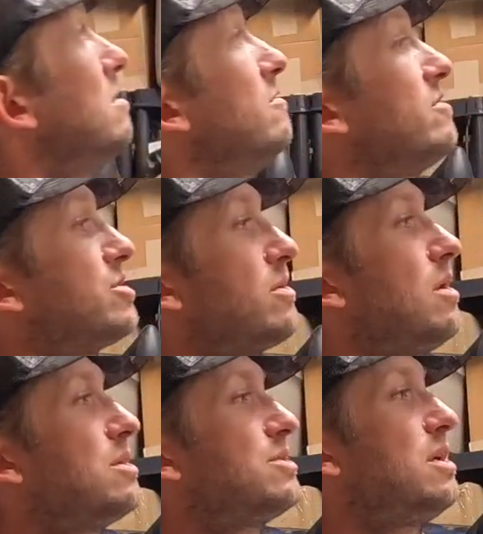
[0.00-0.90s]
fishing
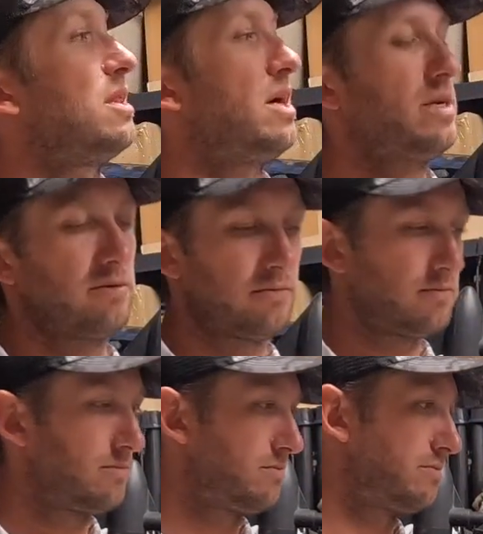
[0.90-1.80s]
rods online,
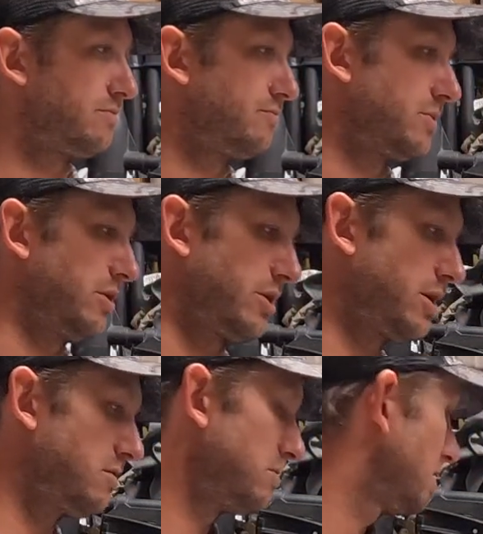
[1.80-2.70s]
here you
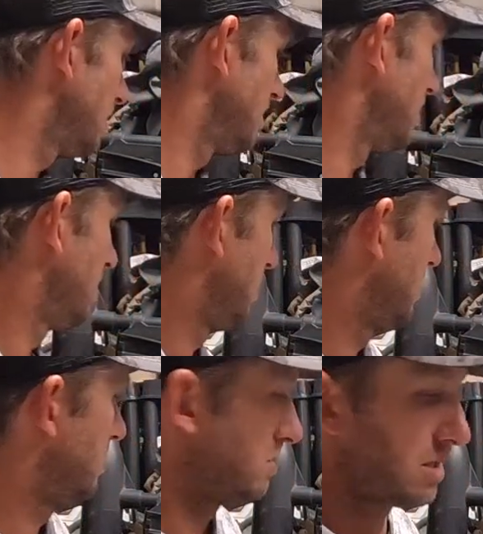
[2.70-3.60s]
go.
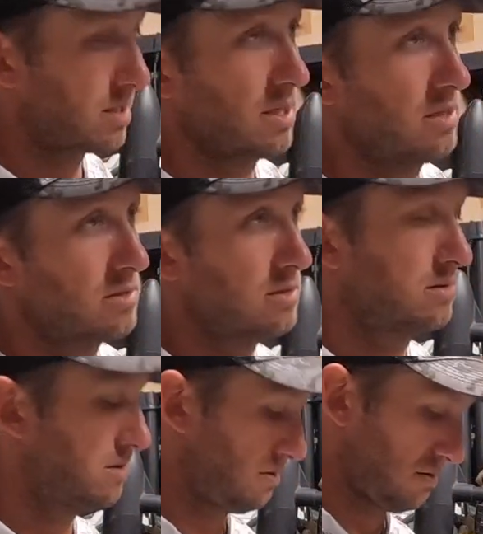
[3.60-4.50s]
6 cents
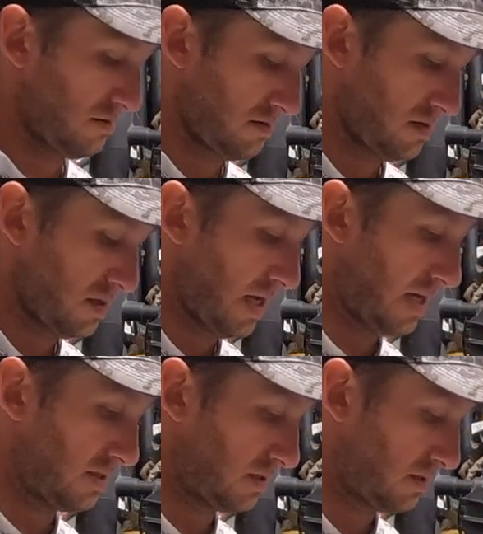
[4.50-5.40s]

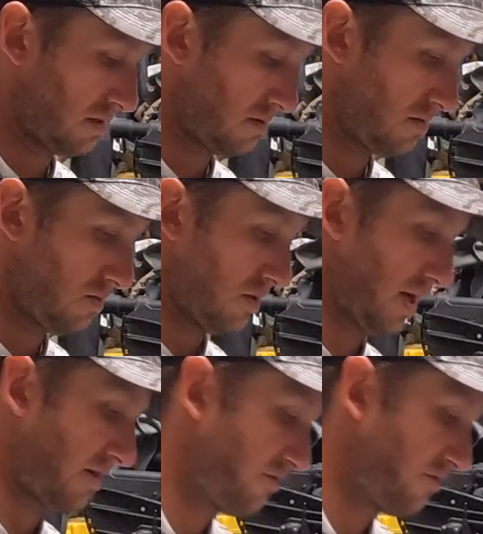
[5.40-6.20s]
has one heck